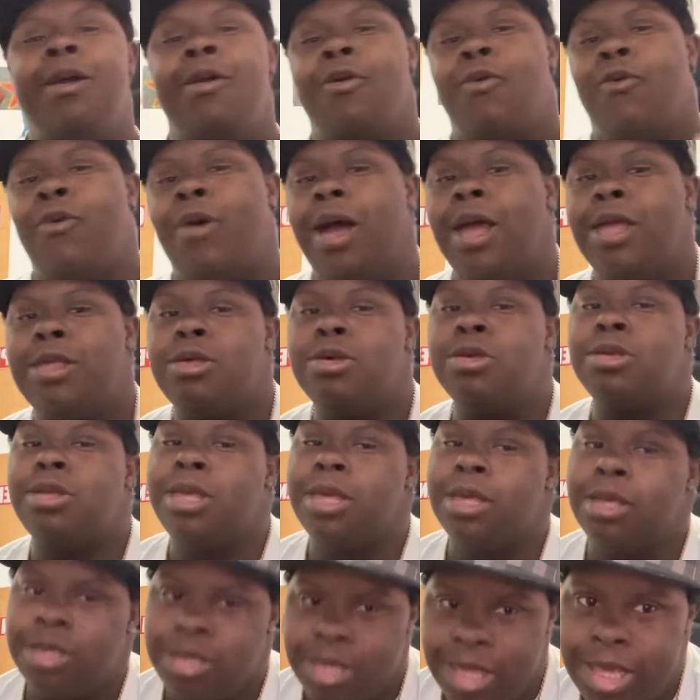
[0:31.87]
Go out to
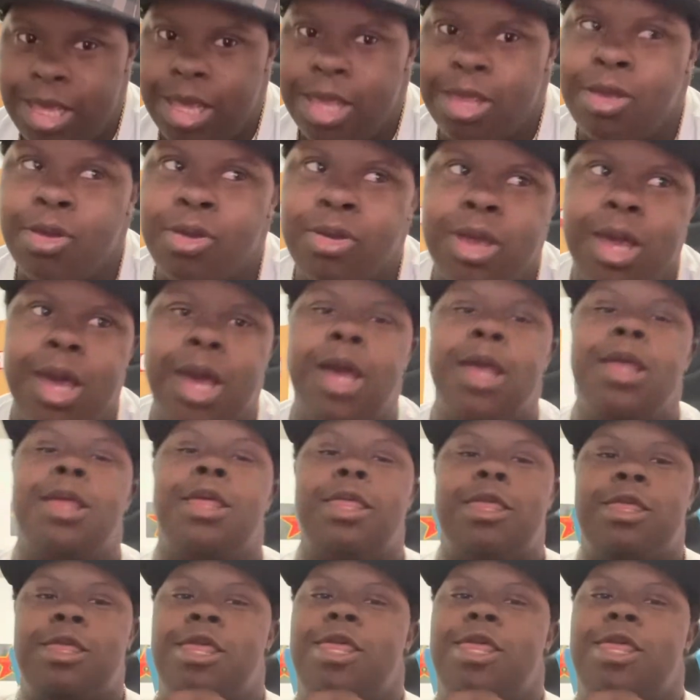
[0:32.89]
the channel, guys.